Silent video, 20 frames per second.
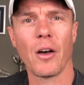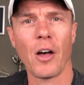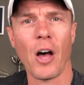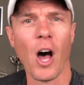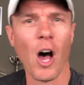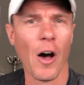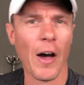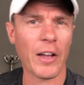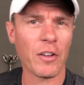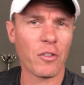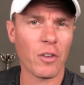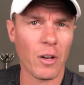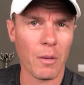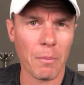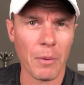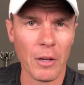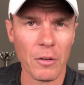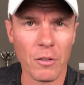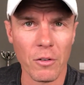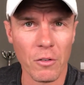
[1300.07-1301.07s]
oh,
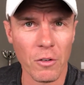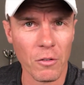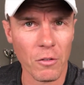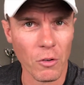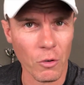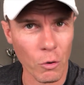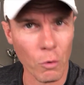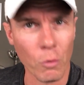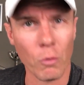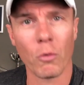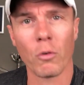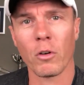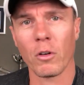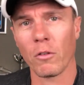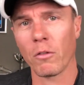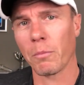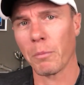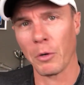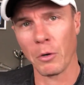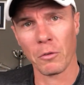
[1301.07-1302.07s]
HTTPS is just a Google
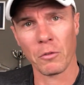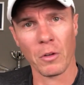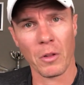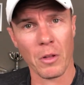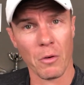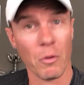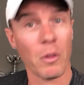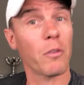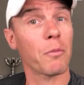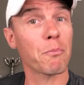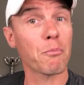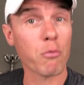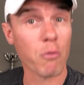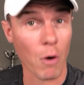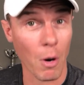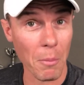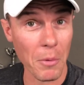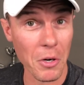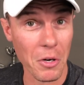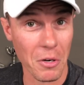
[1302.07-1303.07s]
conspiracy theory. There's
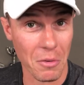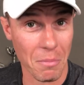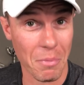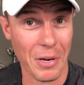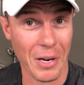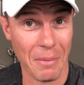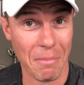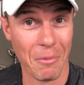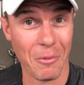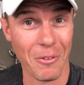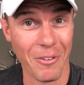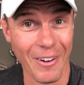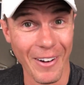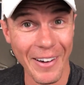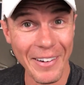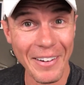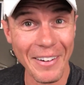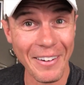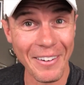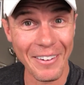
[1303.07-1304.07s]
prominent people,
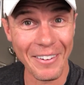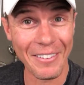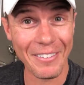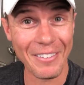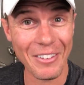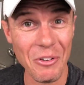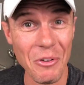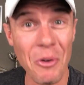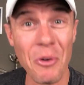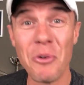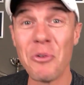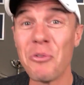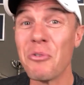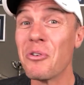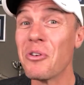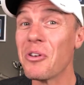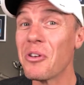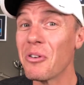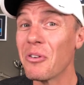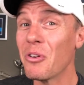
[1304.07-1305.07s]
right, who
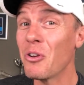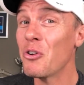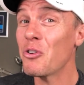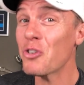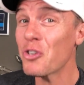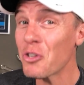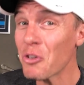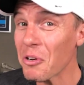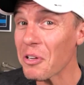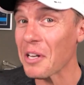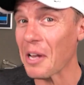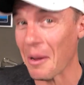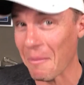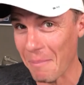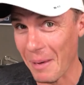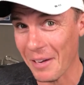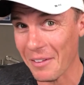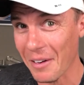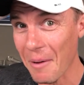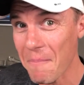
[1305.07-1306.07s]
should know
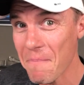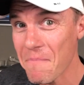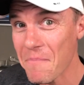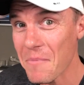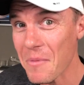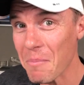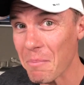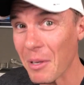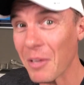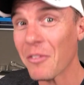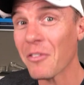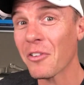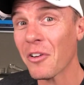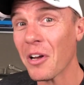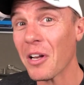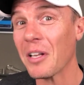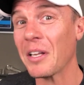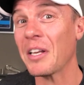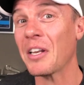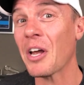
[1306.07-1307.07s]
better, but
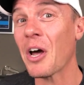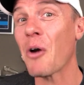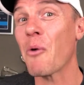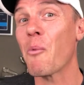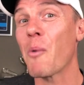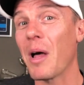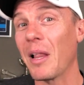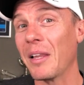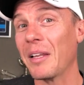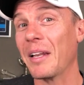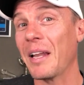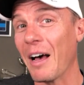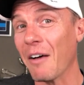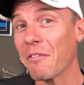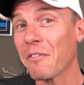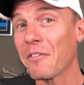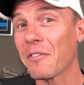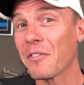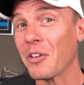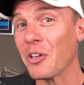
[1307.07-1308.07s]
certainly know well
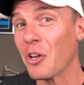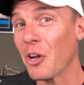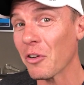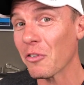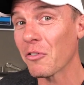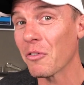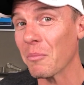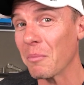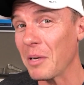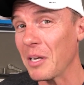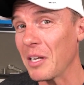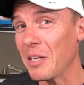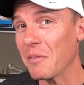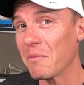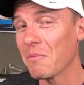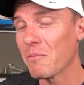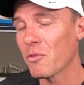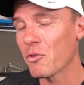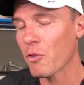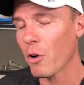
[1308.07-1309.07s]
enough not to be
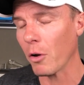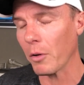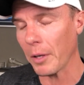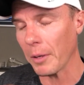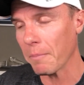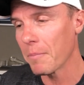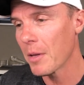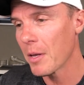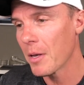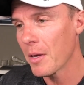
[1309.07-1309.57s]
trolling.